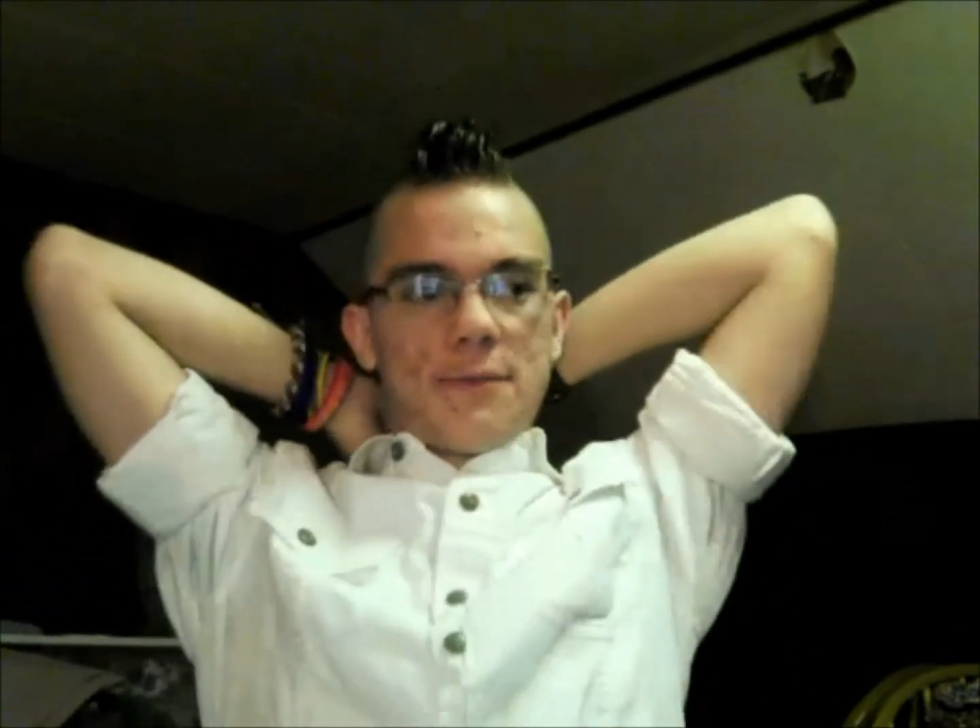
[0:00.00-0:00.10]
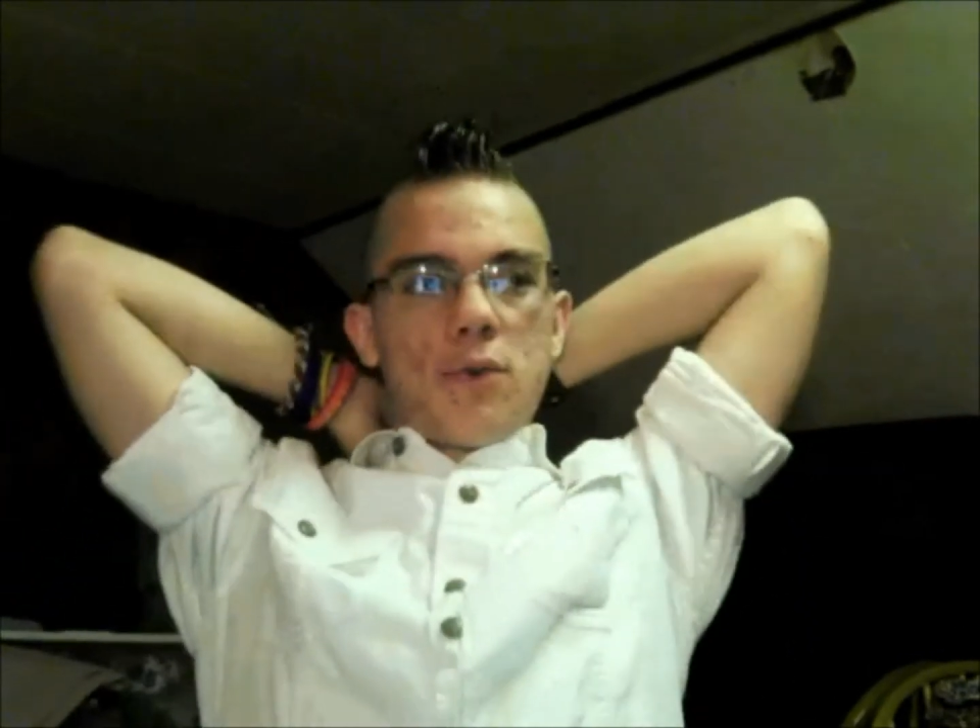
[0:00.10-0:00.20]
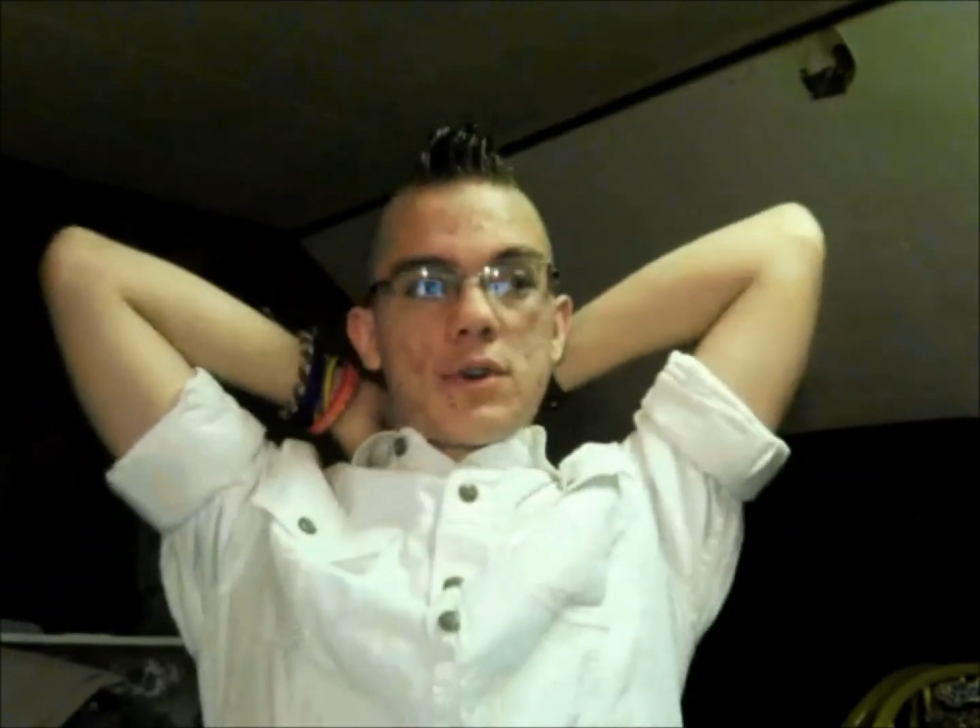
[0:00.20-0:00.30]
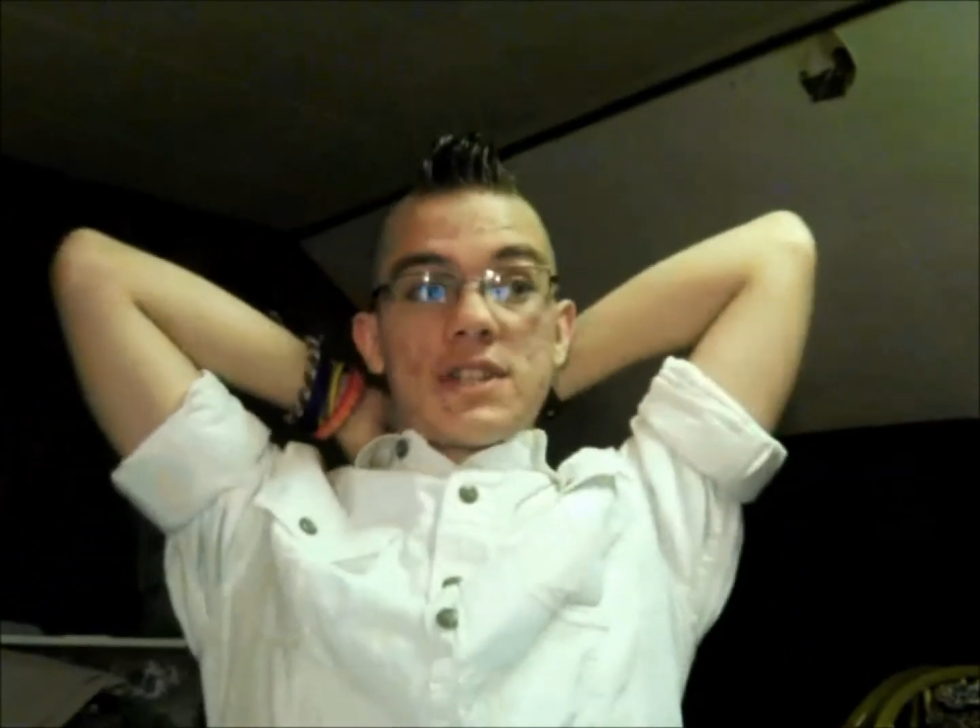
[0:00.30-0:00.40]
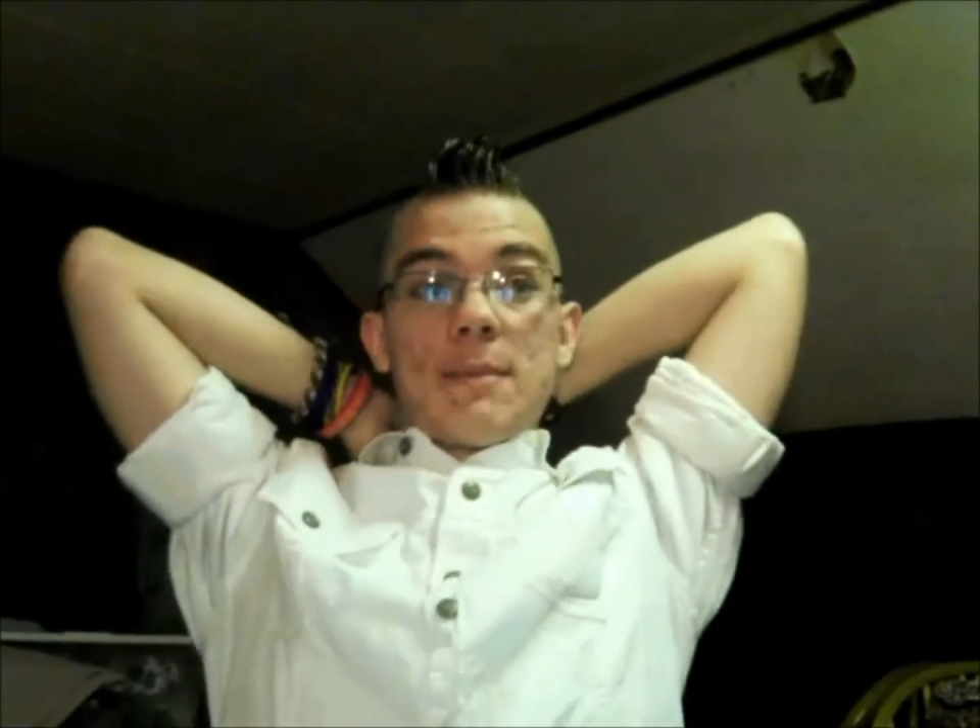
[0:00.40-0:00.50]

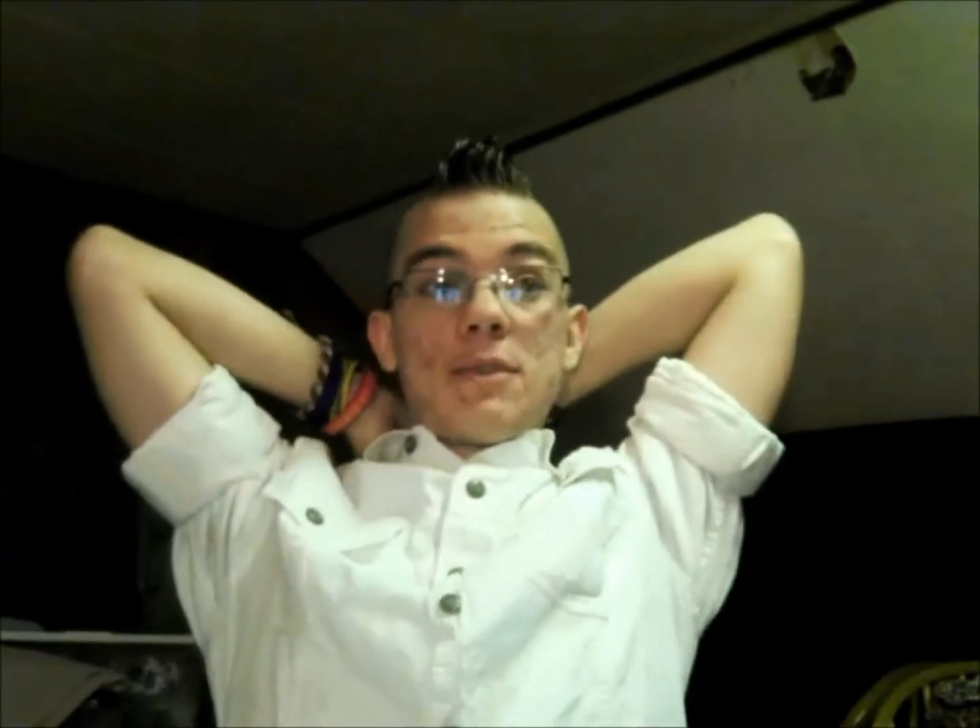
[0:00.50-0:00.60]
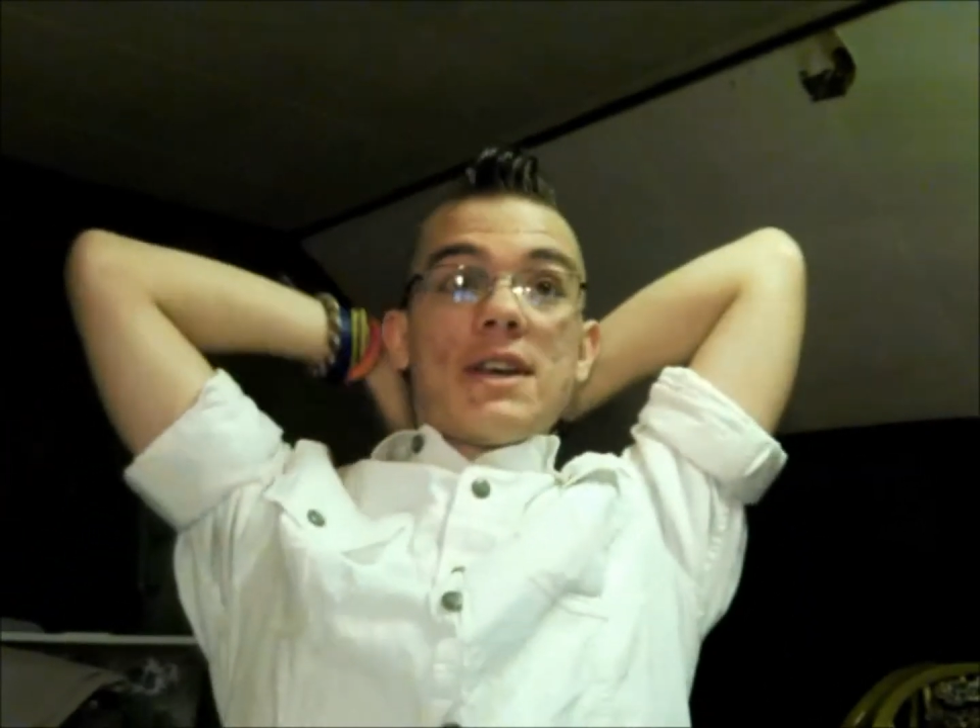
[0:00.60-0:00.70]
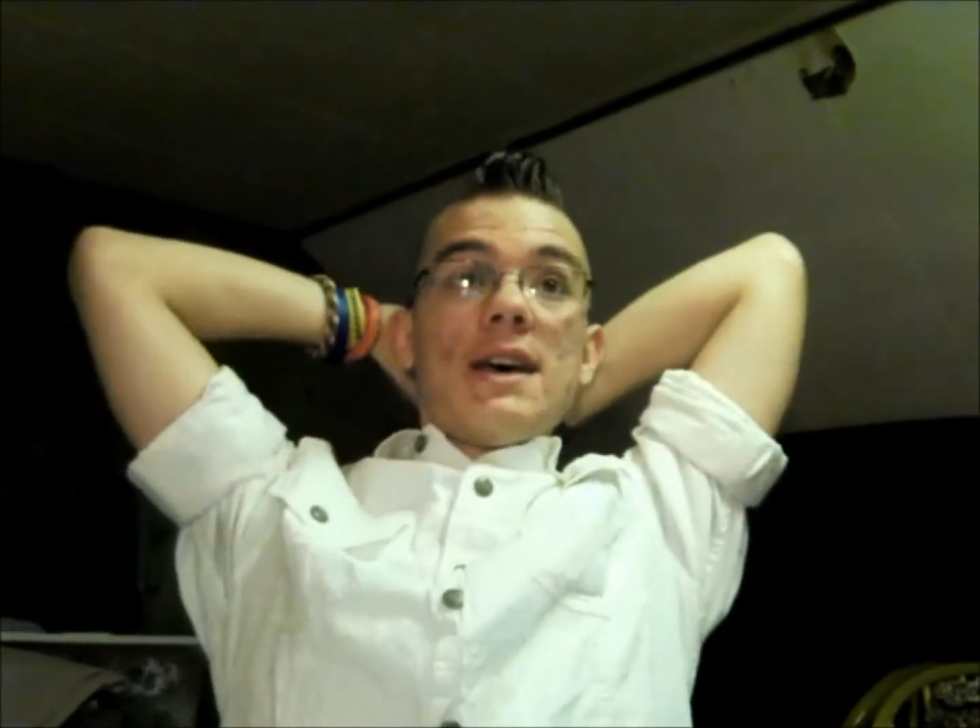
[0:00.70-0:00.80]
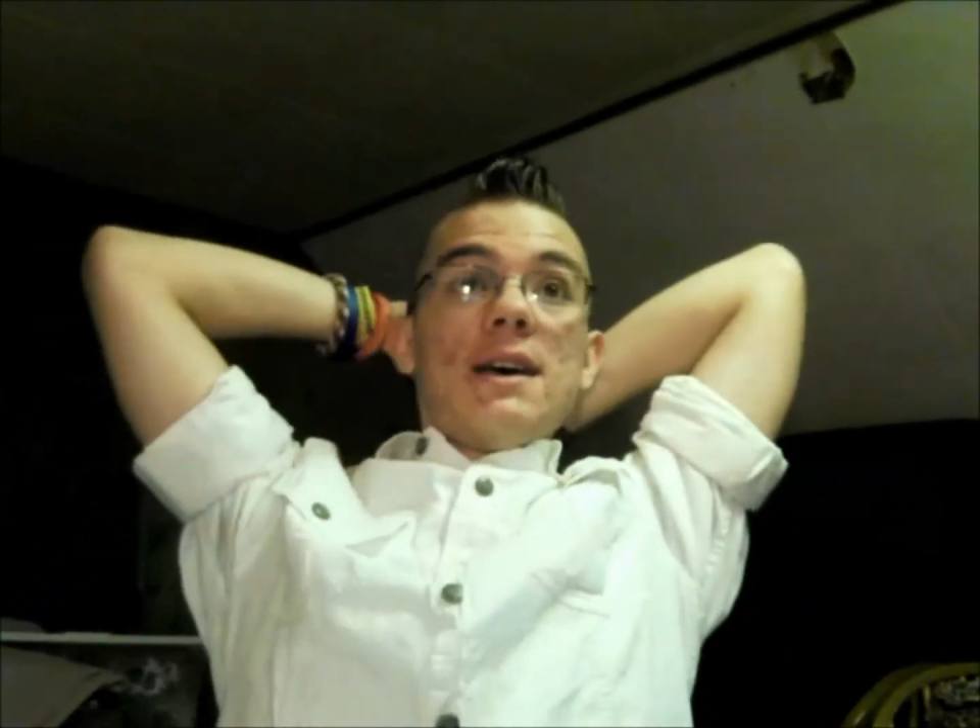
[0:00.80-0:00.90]
4 summers,